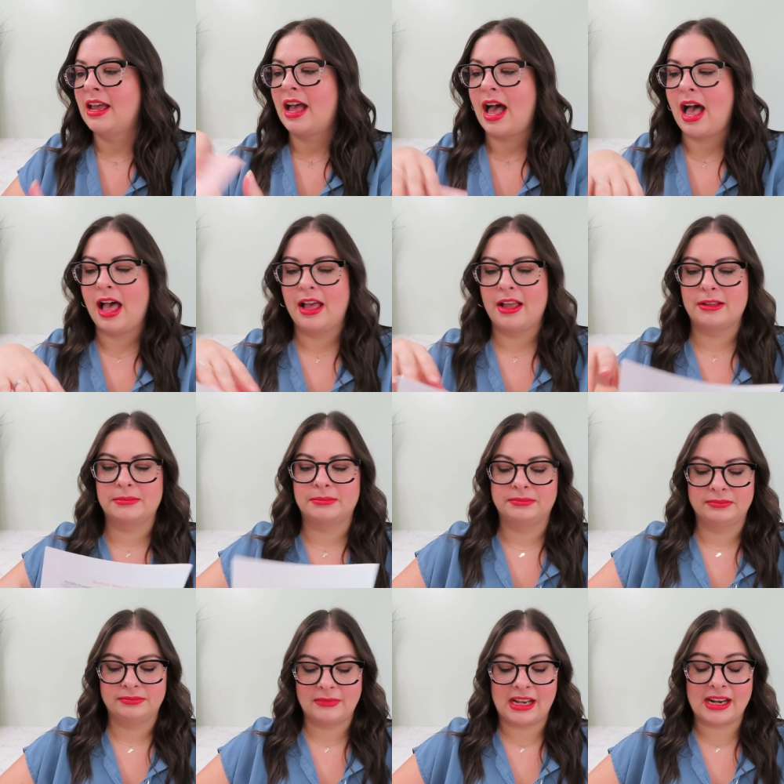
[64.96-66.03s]

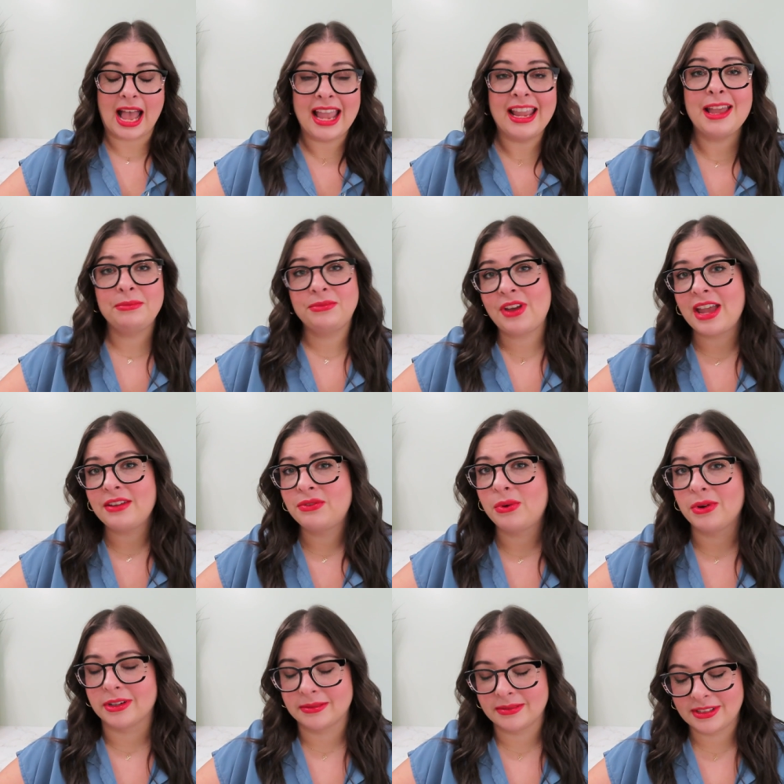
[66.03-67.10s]
And I am
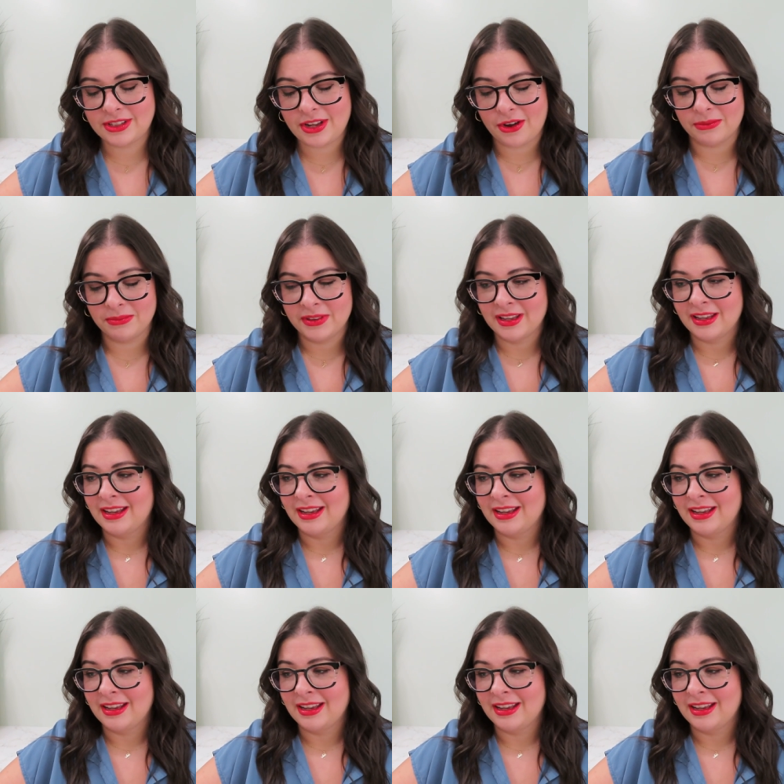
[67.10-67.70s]
5'4", so,